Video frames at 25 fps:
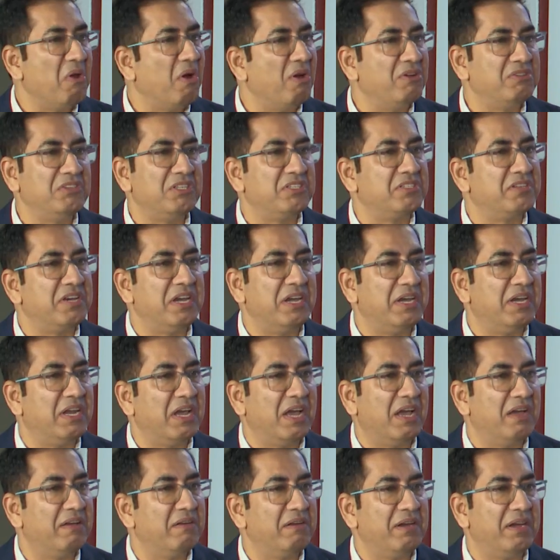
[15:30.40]
not just
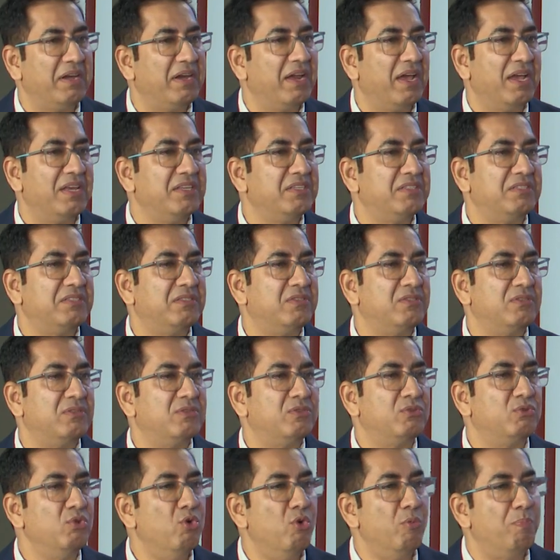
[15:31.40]
India. India is
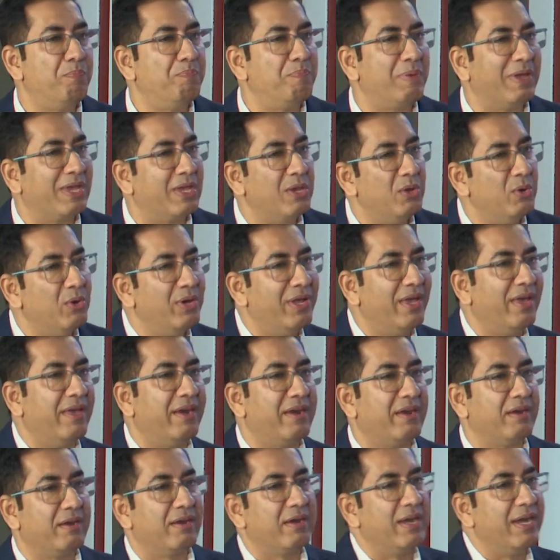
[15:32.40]
two peculiar
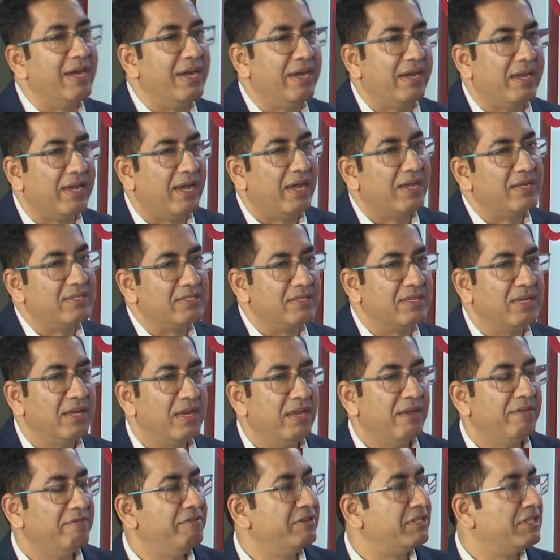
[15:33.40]
Indias,
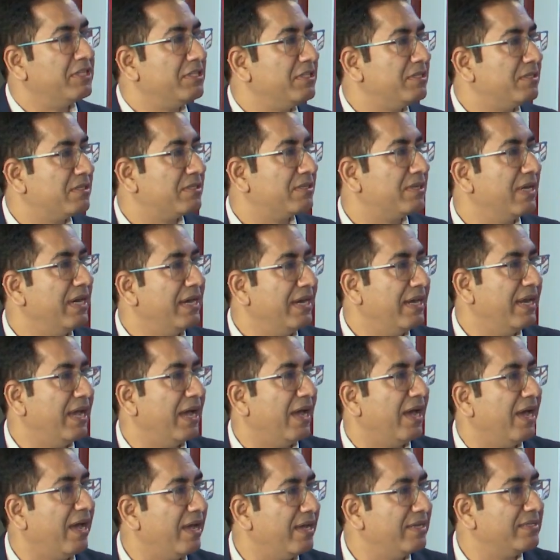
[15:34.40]
which is
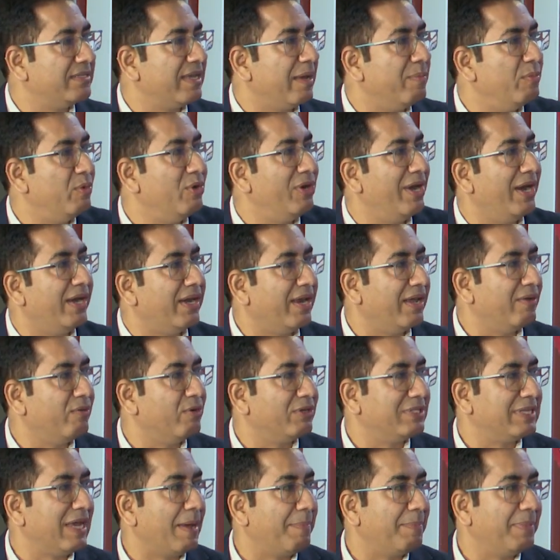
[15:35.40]
India is emulating
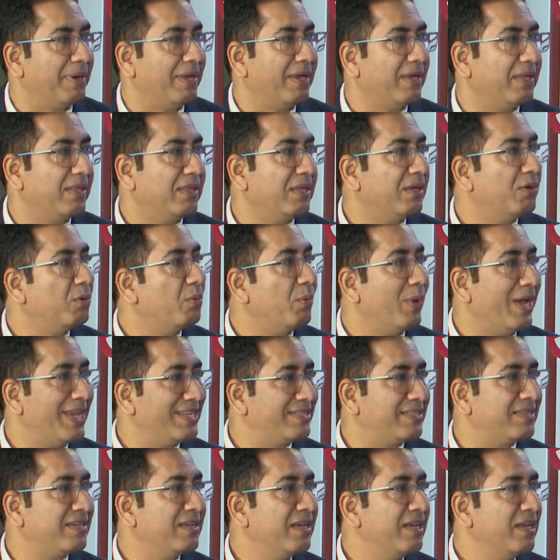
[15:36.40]
what's happening in the
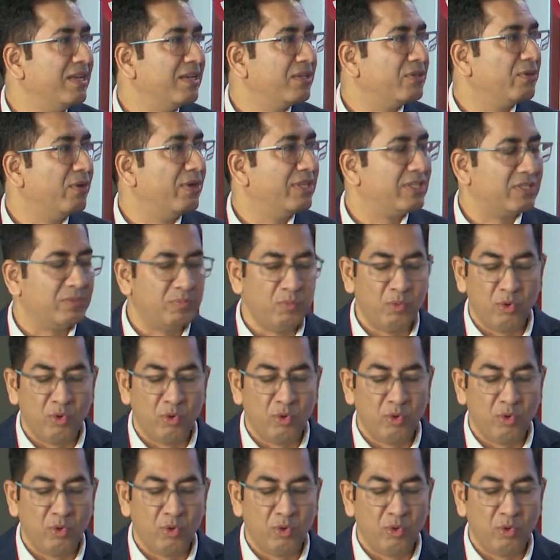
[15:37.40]
West. So it's